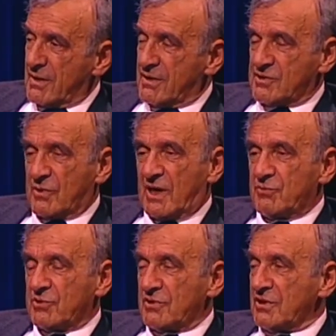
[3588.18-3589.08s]
So I
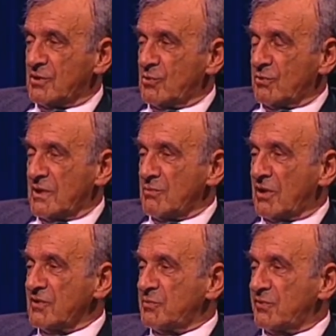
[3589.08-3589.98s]
would only go a
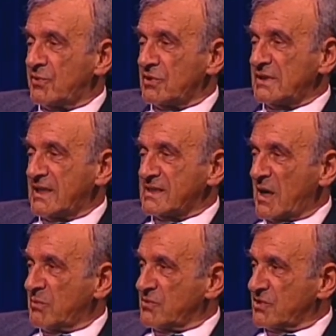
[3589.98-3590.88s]
month before the
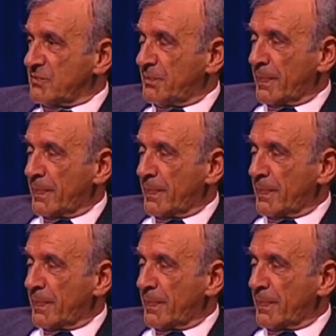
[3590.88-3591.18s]
exams,